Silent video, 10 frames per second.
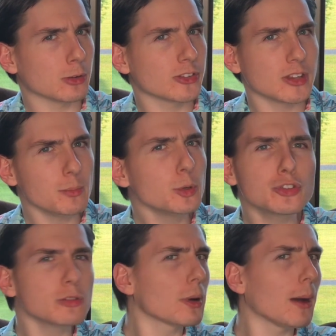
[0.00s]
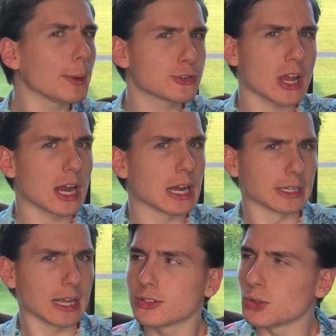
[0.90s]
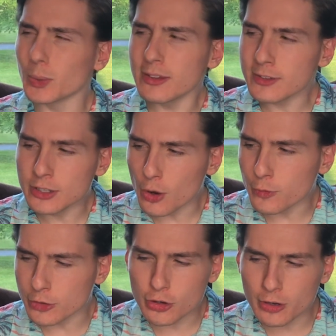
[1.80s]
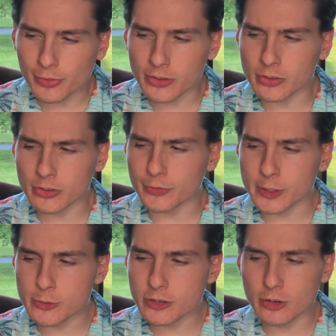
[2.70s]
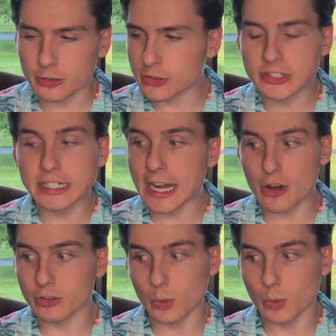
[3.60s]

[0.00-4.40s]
Someone should probably check on that. Do we even know for sure if this is a fusion or just an error in the